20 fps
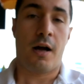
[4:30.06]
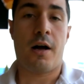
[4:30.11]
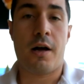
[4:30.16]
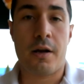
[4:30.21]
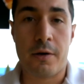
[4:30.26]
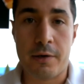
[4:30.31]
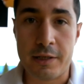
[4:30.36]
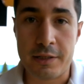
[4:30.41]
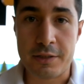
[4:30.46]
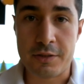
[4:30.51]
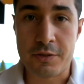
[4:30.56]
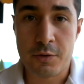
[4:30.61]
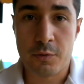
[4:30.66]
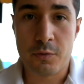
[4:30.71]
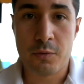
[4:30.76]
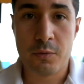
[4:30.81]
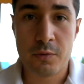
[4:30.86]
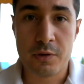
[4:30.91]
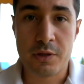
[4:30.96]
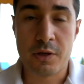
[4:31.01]
Alright,
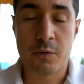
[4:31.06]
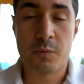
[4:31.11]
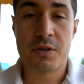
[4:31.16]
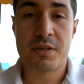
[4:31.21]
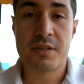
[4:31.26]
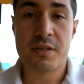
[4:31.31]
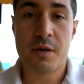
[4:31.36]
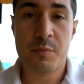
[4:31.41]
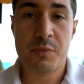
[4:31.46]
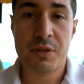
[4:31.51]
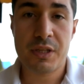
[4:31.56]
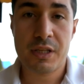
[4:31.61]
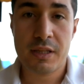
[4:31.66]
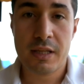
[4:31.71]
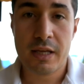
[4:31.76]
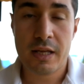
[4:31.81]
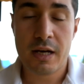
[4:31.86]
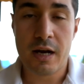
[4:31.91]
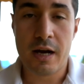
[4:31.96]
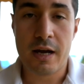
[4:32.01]
so there was something
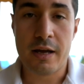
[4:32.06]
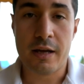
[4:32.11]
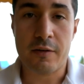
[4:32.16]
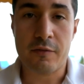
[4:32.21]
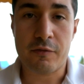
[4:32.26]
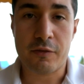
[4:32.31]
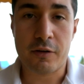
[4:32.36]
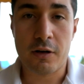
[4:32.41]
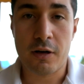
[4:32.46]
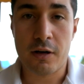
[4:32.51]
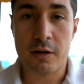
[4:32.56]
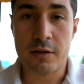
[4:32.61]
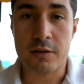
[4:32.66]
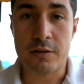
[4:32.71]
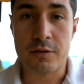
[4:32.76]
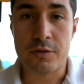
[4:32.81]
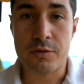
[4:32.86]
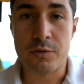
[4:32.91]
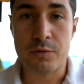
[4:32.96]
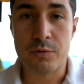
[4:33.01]
that I had
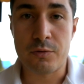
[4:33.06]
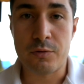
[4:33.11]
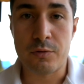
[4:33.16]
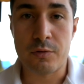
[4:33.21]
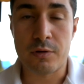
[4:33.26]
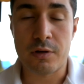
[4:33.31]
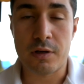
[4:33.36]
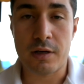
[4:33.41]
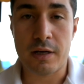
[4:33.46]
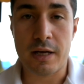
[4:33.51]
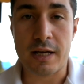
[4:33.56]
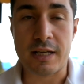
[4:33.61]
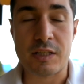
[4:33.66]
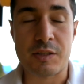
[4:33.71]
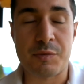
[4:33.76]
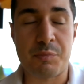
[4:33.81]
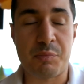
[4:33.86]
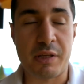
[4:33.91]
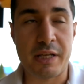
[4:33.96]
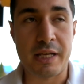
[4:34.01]
forgotten to
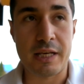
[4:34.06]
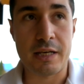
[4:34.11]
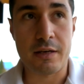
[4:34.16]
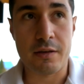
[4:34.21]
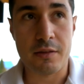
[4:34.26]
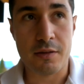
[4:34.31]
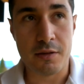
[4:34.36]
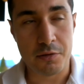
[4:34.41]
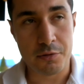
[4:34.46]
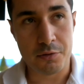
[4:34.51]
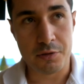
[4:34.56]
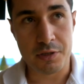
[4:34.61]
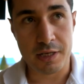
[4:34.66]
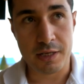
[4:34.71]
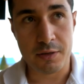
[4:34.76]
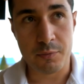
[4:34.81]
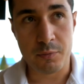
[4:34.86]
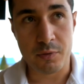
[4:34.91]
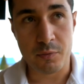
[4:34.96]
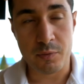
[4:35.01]
explain the other
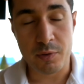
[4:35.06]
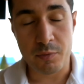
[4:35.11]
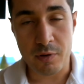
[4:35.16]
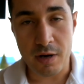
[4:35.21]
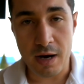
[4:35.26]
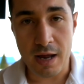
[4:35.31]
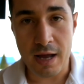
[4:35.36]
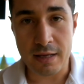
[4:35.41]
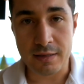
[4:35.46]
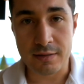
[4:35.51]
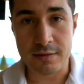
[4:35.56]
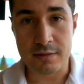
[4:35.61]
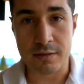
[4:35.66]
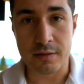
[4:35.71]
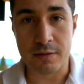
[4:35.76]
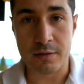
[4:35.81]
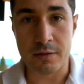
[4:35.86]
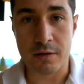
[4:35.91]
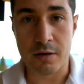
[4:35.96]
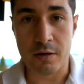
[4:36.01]
day when we were at
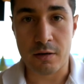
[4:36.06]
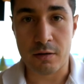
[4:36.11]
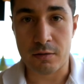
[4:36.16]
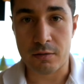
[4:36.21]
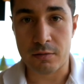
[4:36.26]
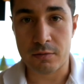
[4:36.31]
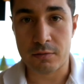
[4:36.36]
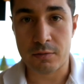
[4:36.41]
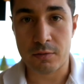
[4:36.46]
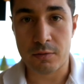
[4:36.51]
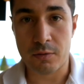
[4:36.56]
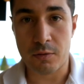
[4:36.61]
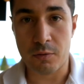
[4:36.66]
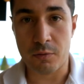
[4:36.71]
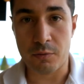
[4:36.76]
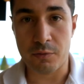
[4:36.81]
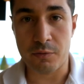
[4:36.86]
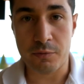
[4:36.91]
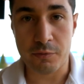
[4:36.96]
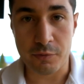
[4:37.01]
uh, our
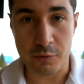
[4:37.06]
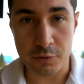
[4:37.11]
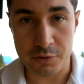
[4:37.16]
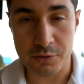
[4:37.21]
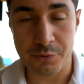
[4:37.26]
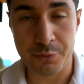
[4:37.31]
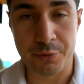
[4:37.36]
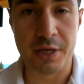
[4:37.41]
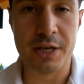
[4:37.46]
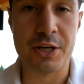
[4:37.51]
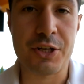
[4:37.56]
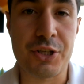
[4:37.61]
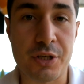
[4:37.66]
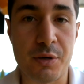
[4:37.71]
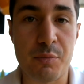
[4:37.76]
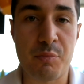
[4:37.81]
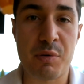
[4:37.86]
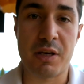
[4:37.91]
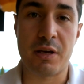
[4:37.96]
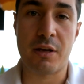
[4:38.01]
old first
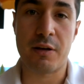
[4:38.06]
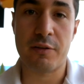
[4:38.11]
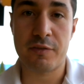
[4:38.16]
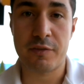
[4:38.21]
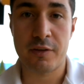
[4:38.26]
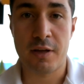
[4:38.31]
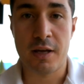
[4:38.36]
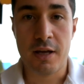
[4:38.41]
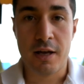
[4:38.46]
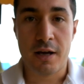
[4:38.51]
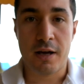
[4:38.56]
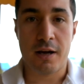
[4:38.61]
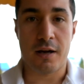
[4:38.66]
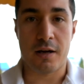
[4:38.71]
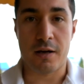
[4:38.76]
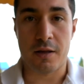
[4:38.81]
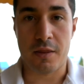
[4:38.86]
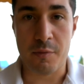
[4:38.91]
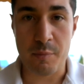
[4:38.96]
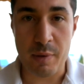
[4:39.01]
location, PNF.
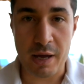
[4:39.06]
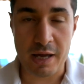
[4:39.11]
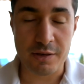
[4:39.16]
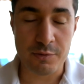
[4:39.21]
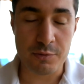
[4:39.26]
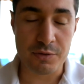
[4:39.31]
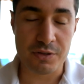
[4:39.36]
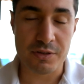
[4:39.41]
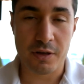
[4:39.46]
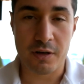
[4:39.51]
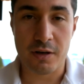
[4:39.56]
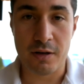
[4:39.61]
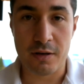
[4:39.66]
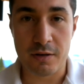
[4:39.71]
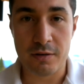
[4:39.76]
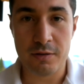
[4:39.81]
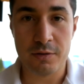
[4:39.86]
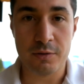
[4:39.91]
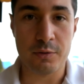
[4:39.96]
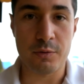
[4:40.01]
Uh, the man you
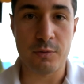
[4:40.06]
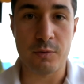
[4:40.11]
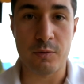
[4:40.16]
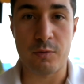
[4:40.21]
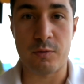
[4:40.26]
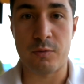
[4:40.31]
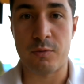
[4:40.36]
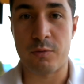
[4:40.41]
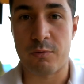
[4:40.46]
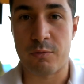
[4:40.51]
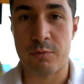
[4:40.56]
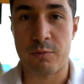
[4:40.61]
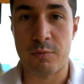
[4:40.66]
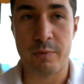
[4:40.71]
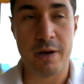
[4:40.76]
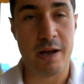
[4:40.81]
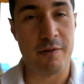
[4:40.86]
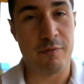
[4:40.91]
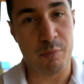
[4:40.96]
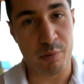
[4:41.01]
saw who
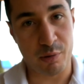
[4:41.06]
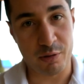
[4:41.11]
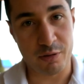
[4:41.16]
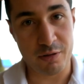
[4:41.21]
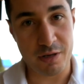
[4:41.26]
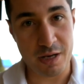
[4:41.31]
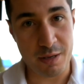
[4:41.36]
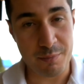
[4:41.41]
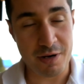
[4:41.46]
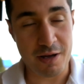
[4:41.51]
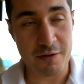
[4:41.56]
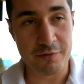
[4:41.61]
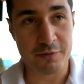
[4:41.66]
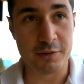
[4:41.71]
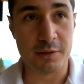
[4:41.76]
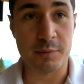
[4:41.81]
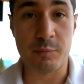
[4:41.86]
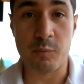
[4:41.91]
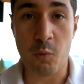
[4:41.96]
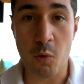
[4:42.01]
we have a burger named
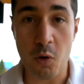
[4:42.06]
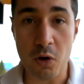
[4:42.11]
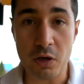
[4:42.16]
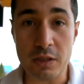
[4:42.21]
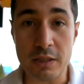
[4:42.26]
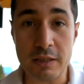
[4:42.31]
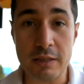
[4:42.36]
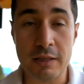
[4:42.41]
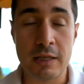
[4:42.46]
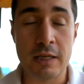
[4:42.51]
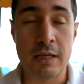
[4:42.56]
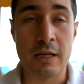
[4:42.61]
after him, Wally.